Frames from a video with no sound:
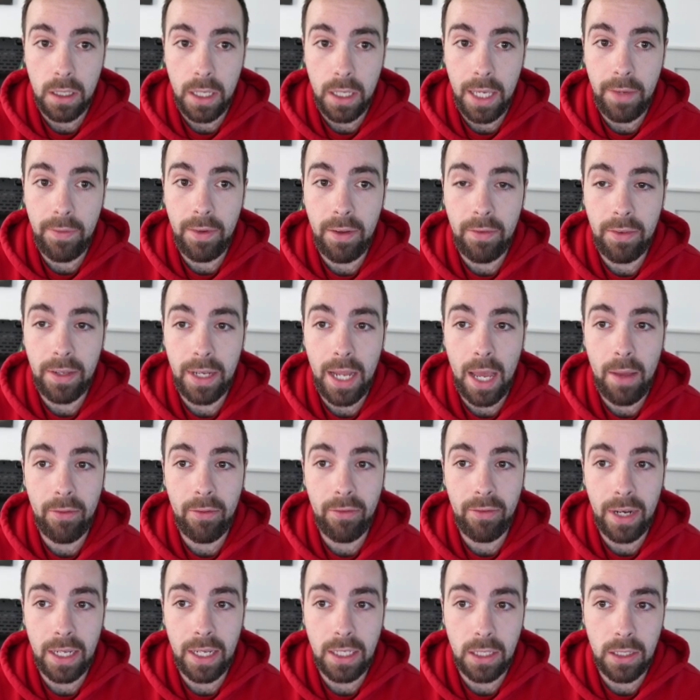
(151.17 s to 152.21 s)
Even if the Diamond
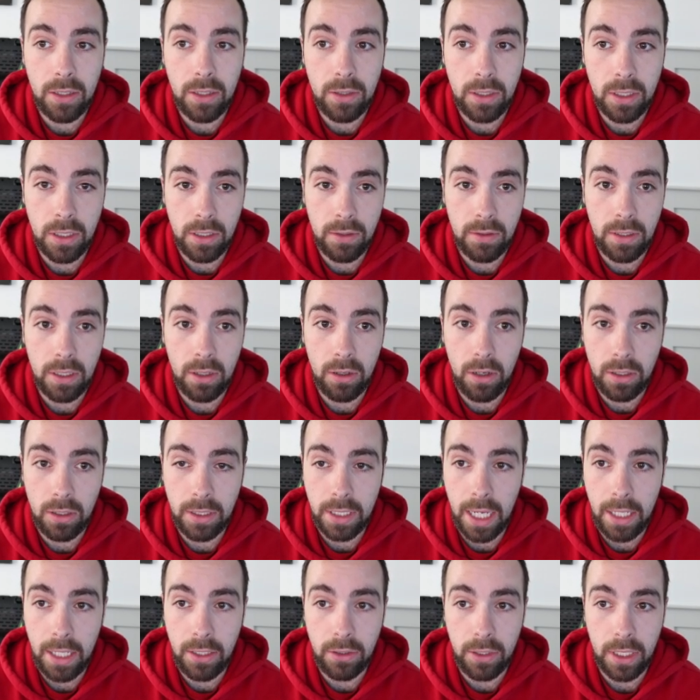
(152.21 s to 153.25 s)
Finesse loses, you've still got
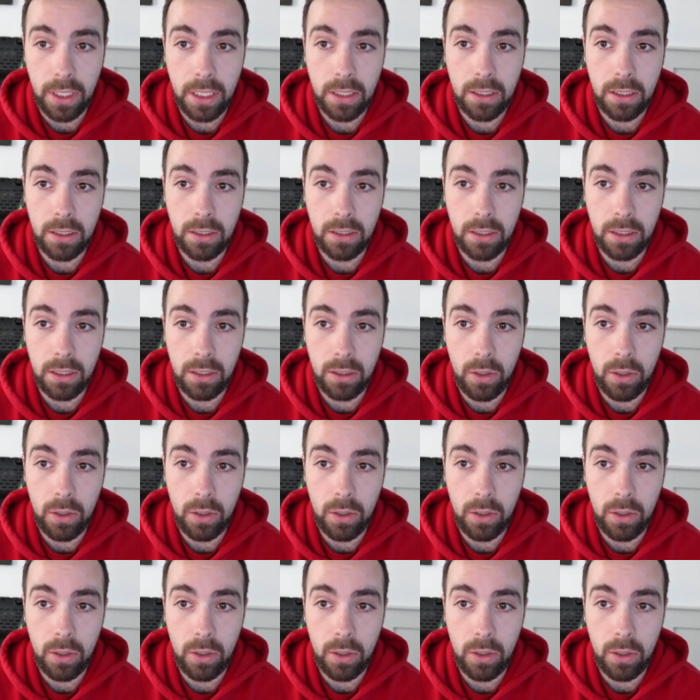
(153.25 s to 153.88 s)
10 tricks because your